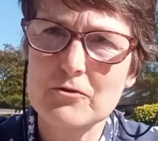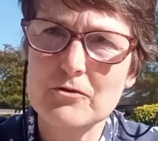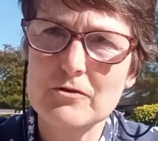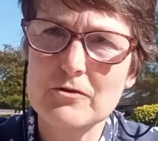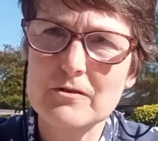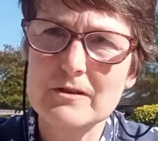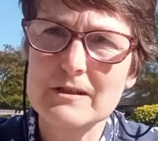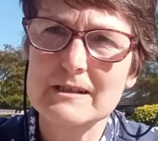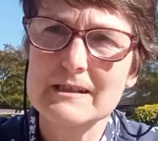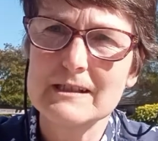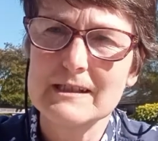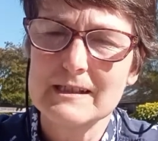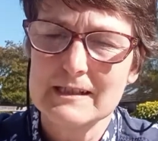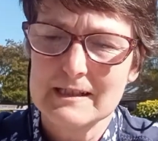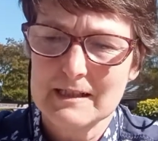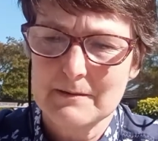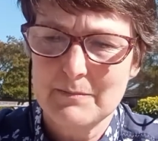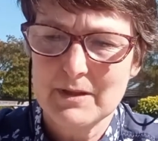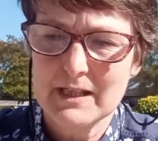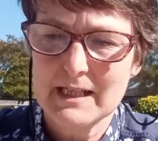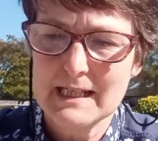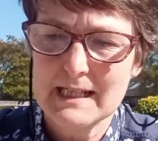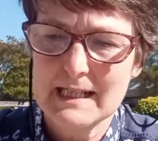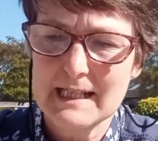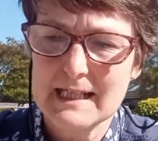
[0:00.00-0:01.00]
4,
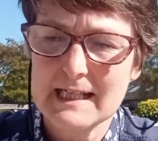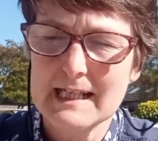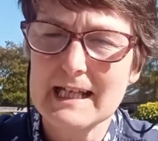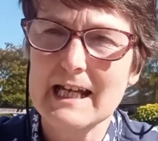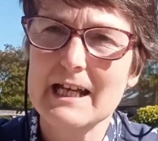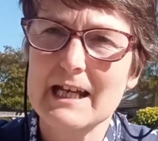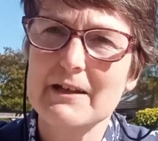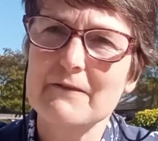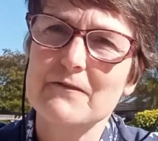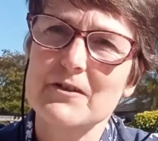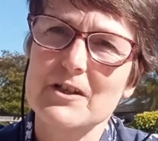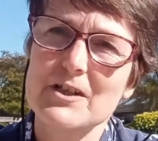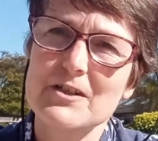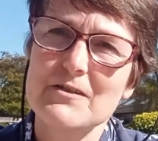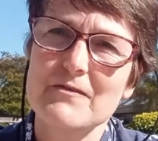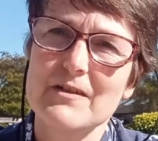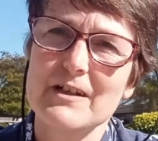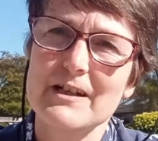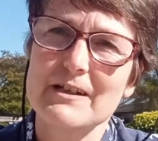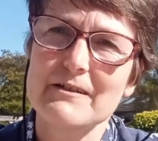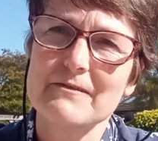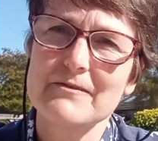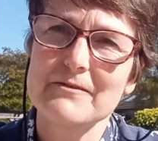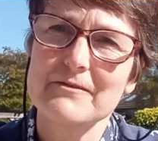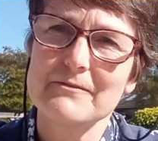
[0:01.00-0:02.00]
beginning at verse
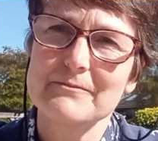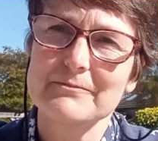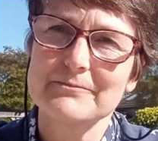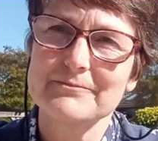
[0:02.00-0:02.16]
5.